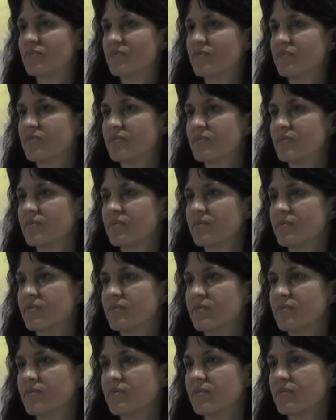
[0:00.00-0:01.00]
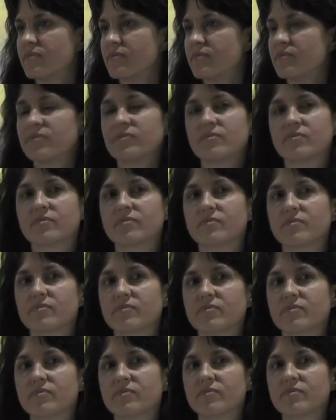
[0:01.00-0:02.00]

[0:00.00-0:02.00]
Nothing is said.